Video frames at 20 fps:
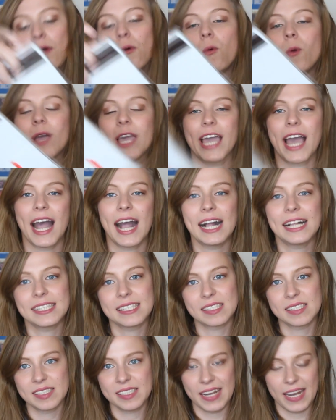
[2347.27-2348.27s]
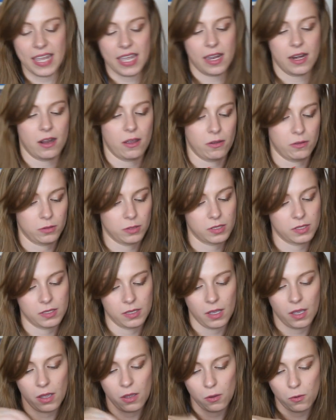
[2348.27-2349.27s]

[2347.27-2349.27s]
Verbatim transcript: We got sticky notes.